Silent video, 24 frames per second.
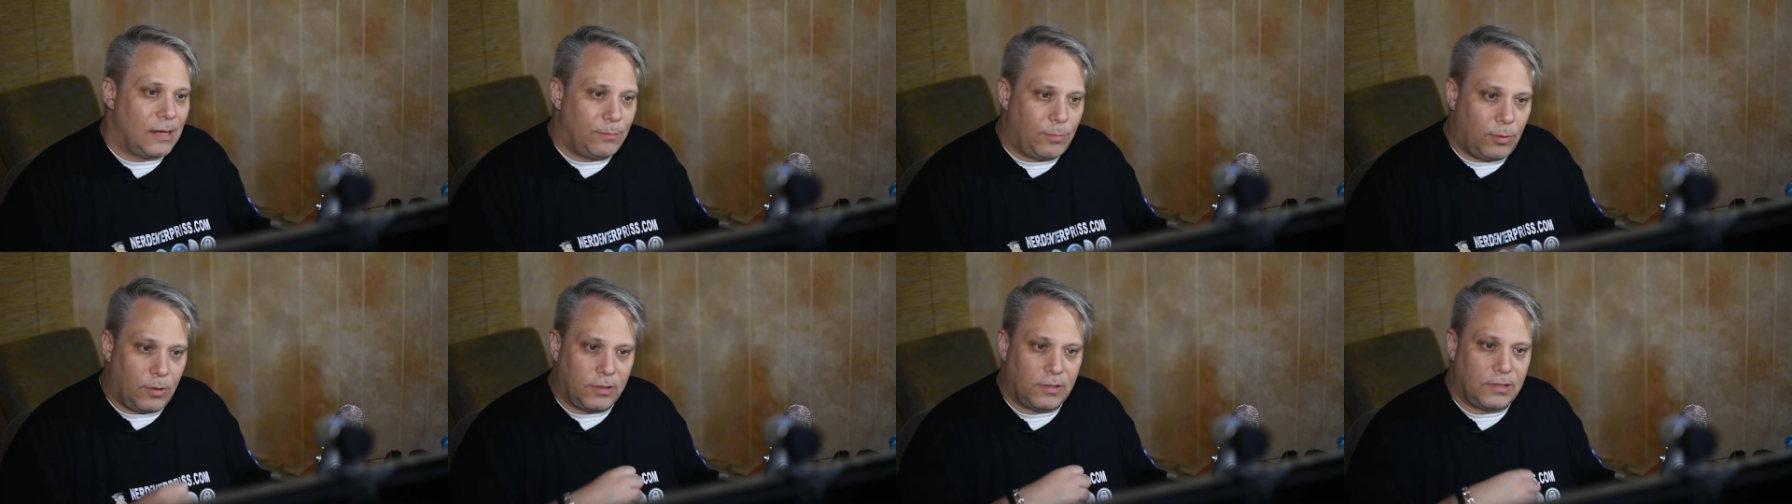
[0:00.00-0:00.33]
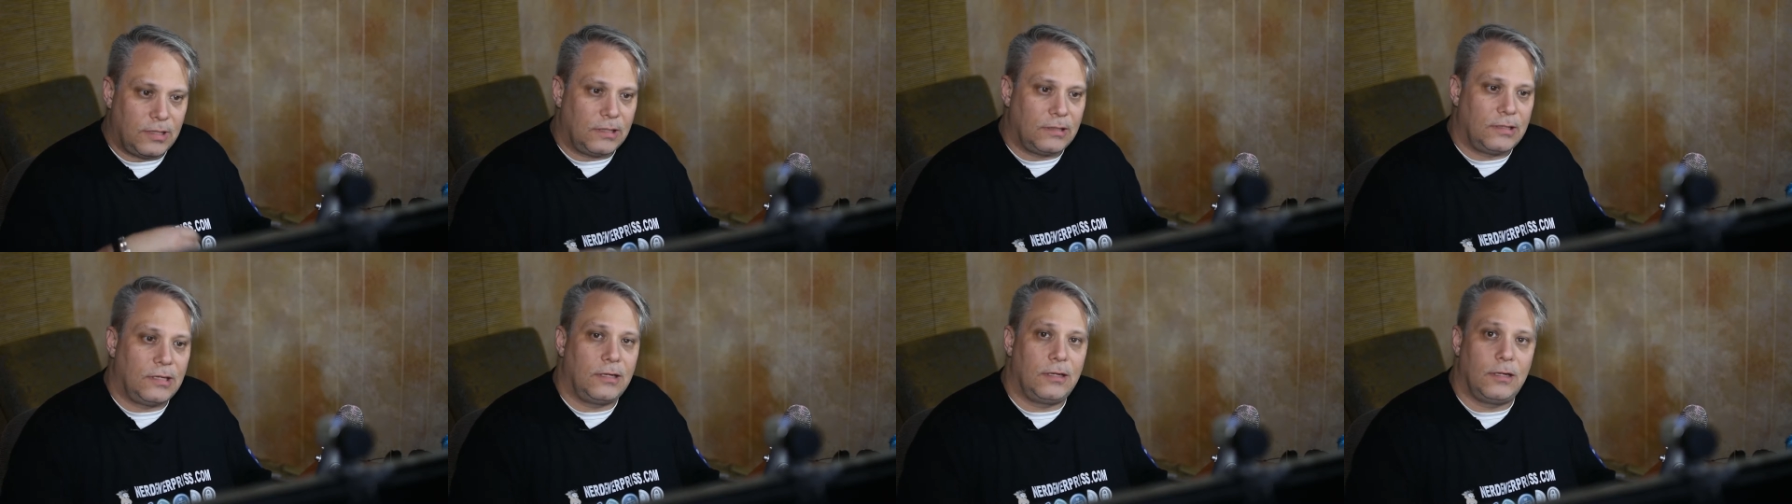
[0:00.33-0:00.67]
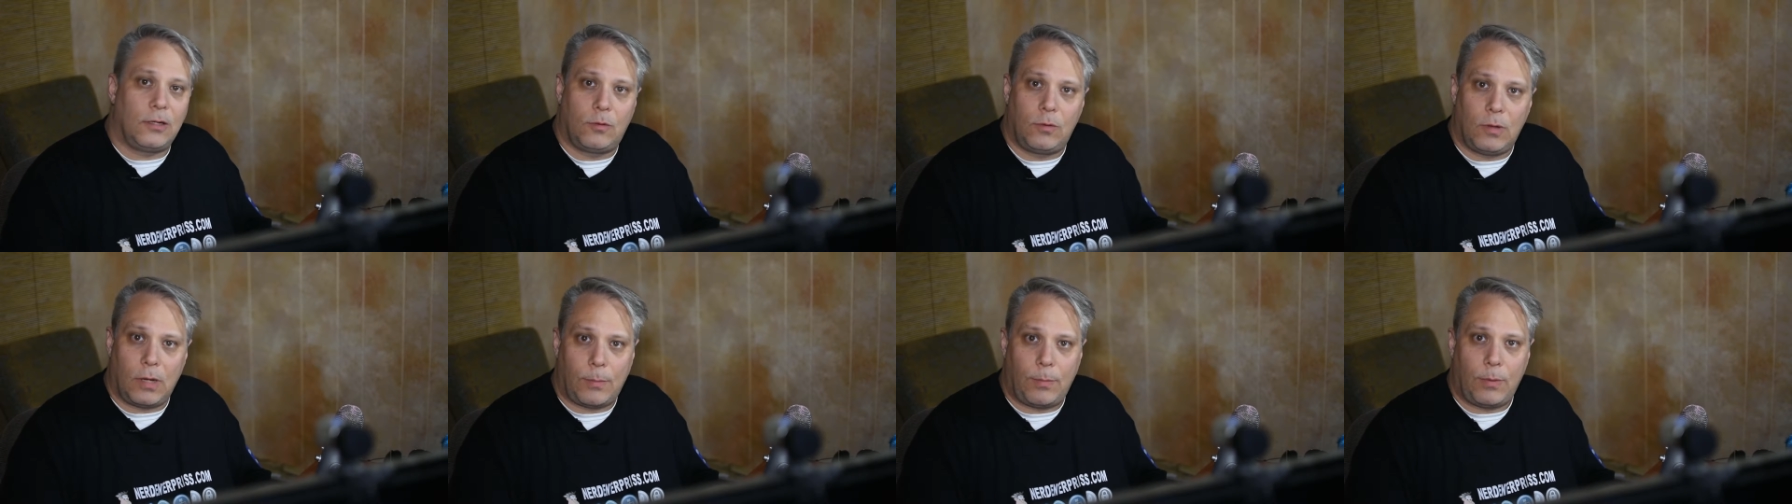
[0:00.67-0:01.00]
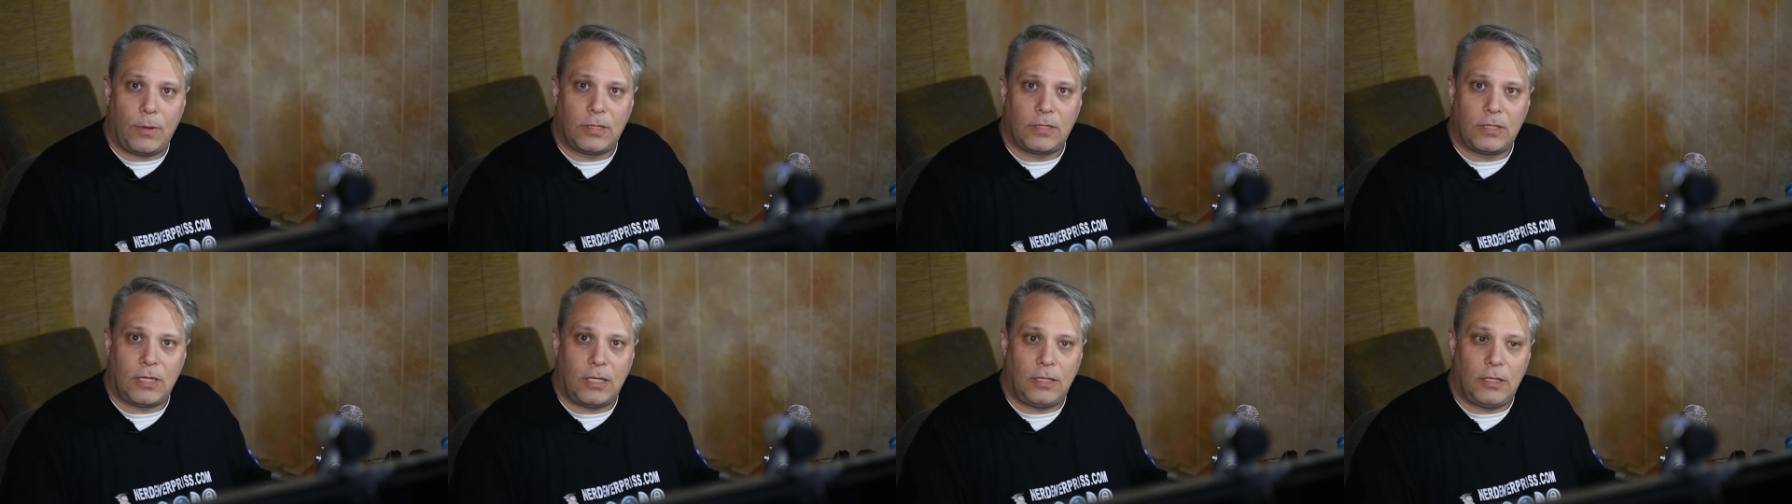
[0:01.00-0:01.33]
push this into
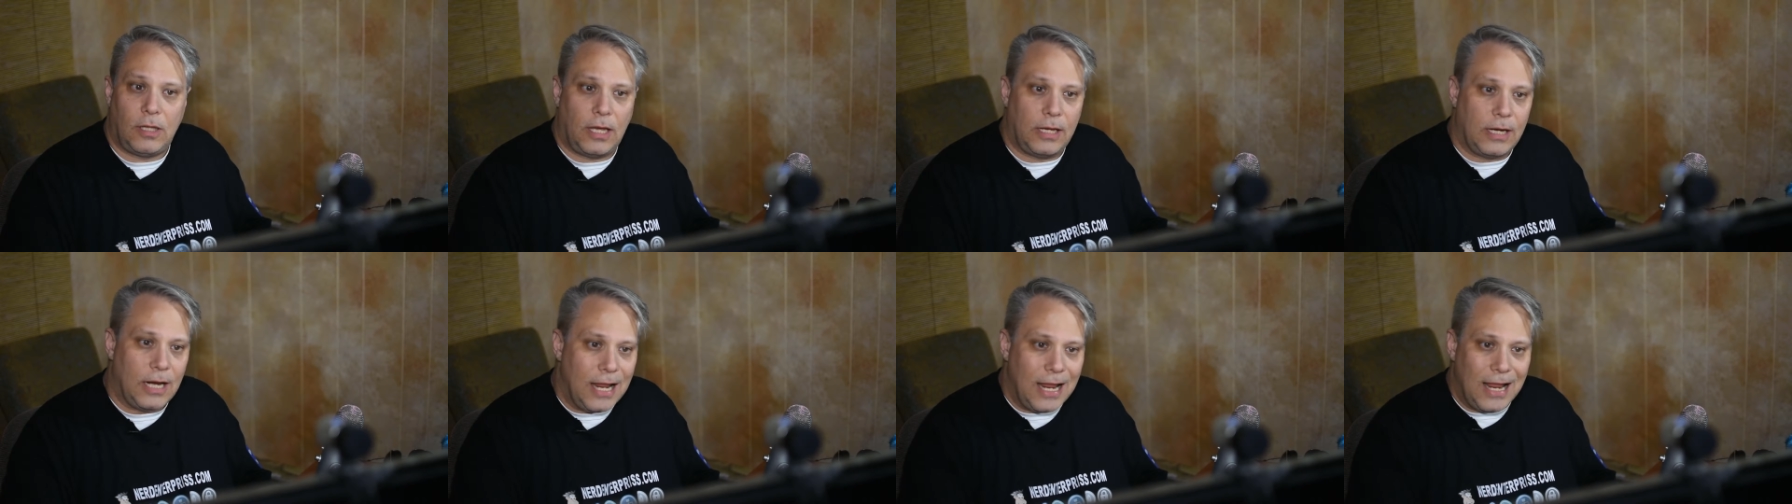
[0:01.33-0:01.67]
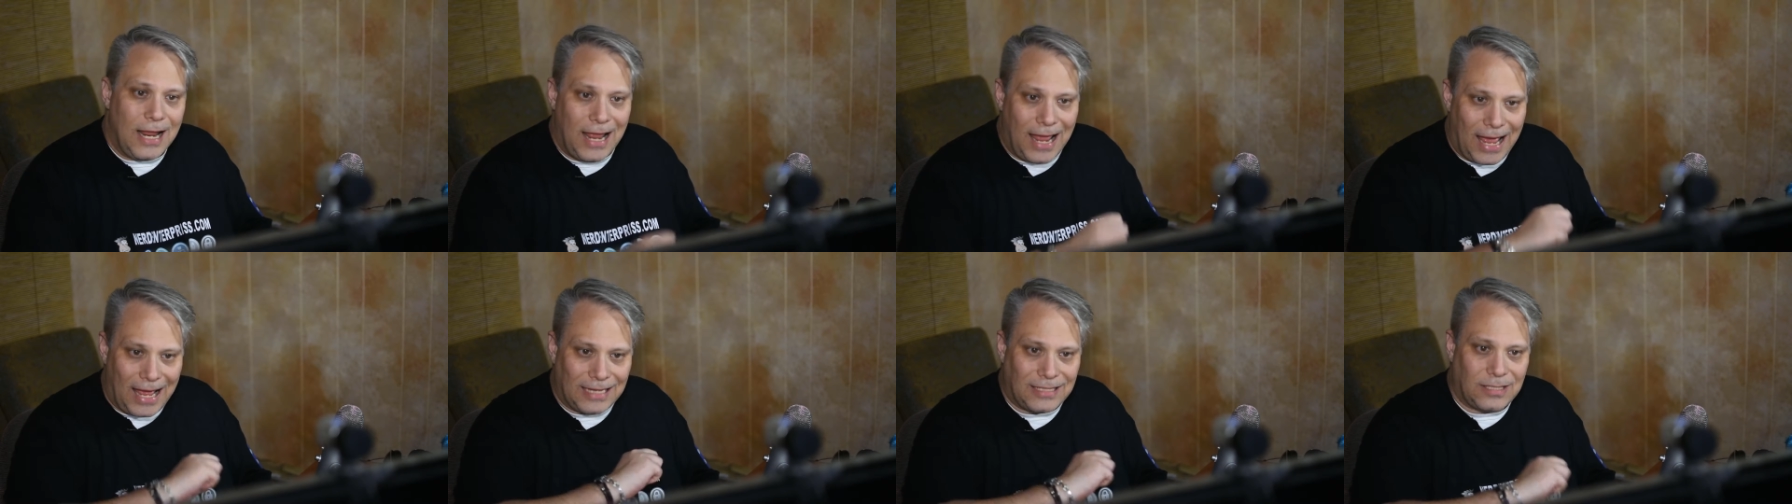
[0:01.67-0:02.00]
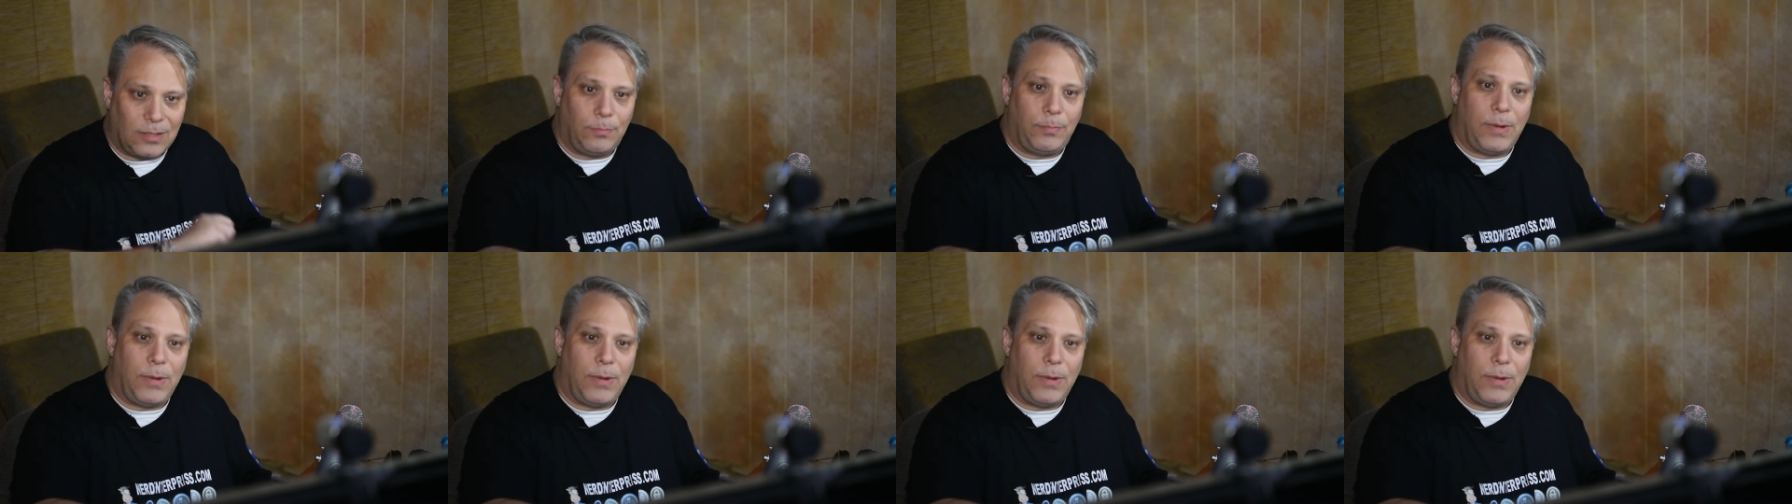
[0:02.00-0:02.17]
QuickBooks Online as a